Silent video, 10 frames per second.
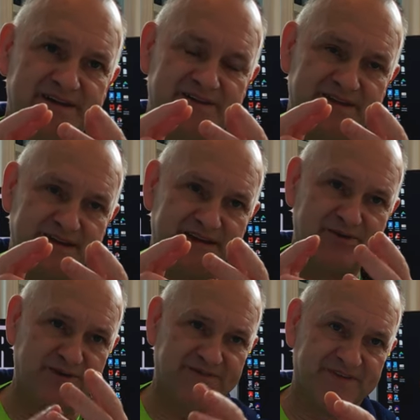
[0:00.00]
the
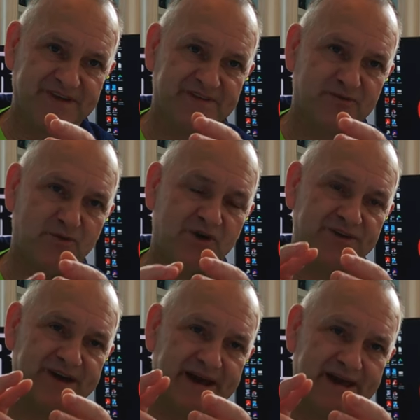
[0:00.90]
unit for the
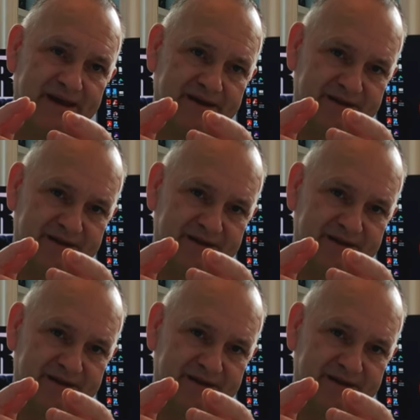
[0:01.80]
quad and